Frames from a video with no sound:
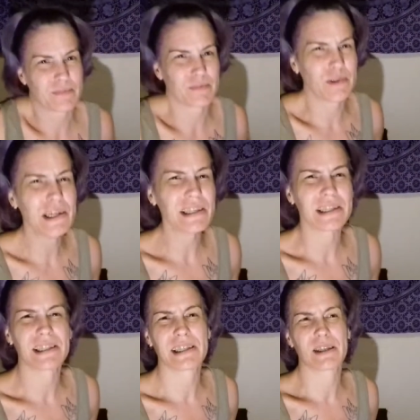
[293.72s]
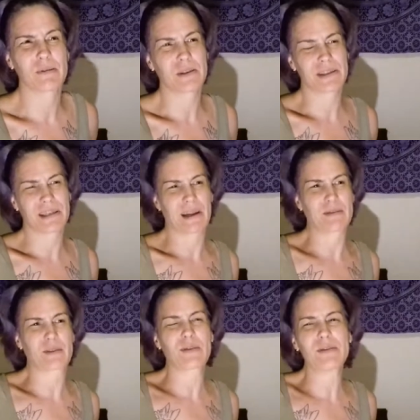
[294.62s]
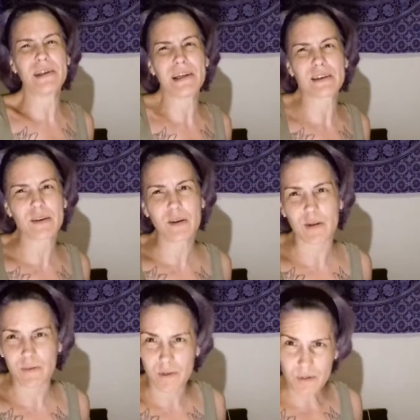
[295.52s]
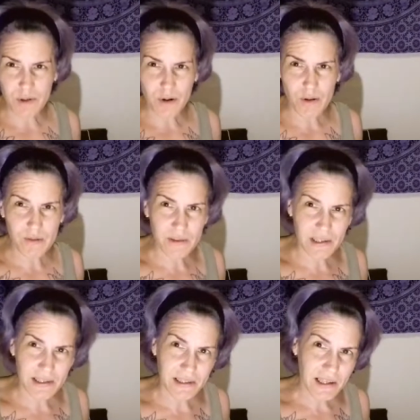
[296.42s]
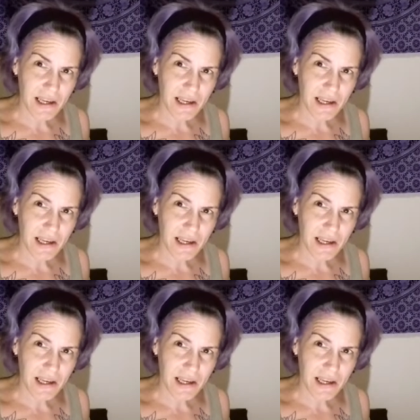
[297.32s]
Really shitty was that after 3 days long of doing all of these